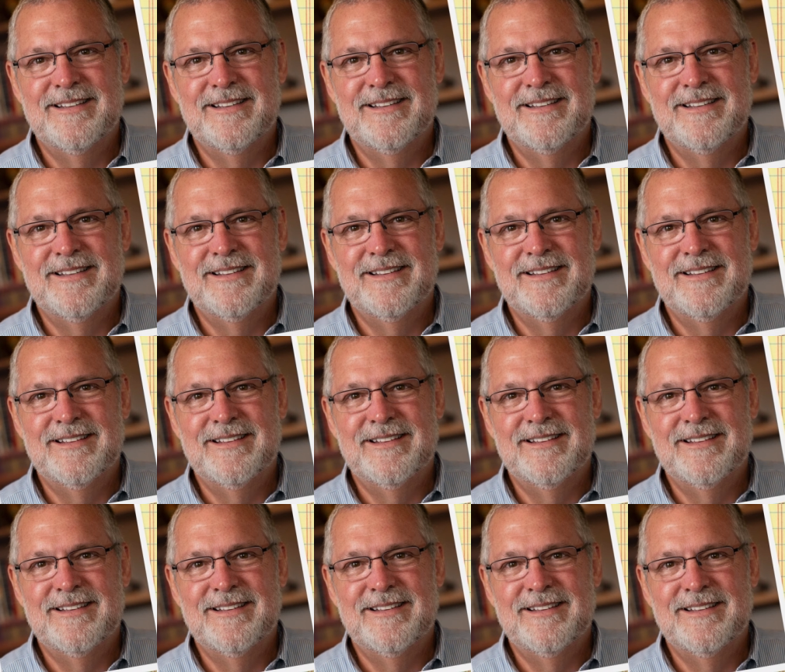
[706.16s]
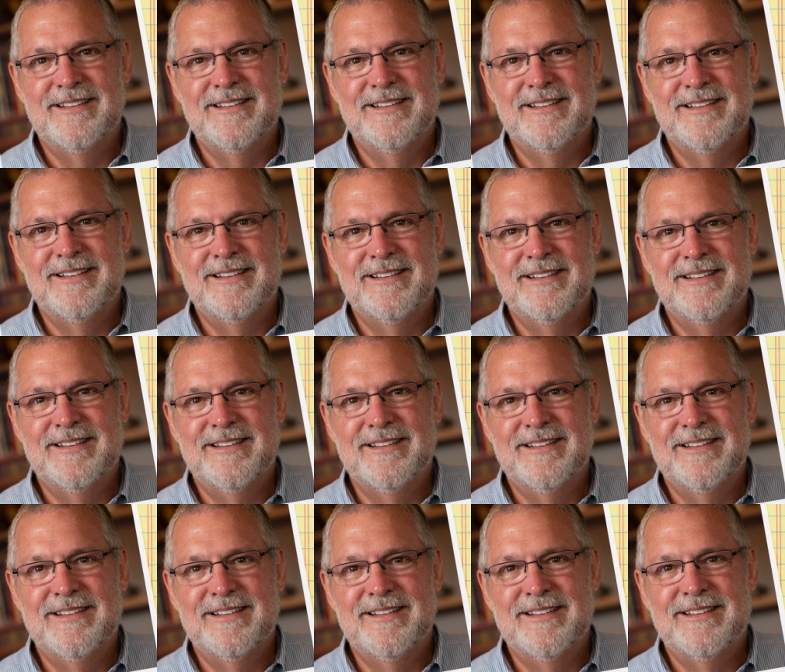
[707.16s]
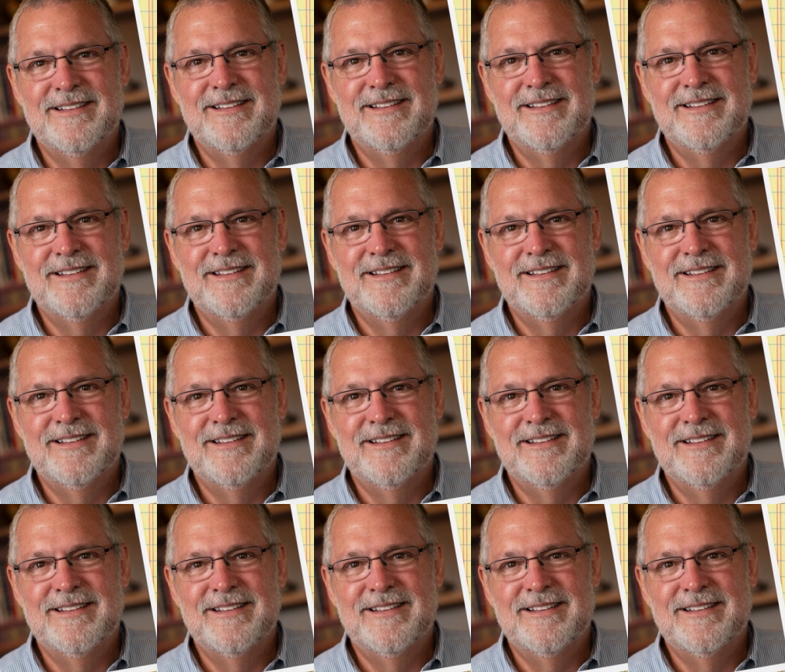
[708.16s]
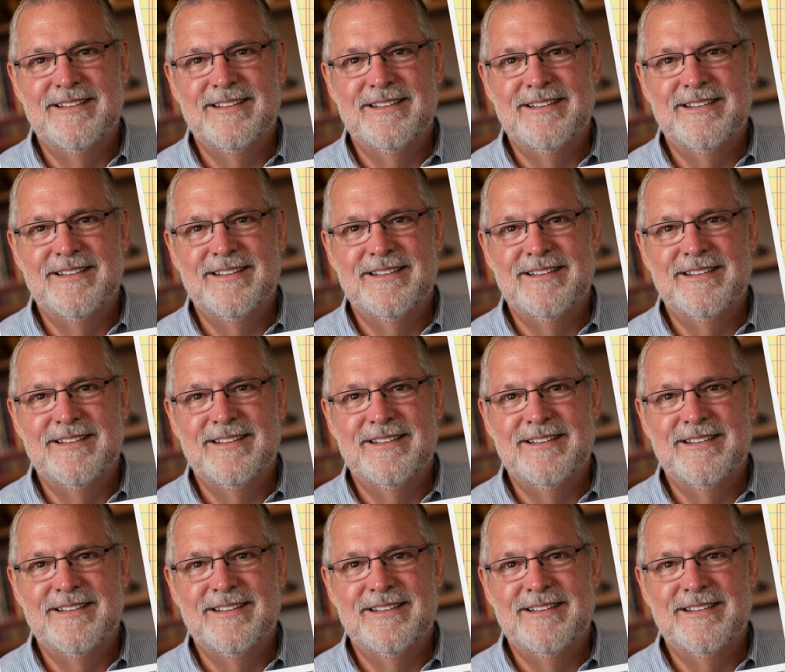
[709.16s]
Nobody speaks.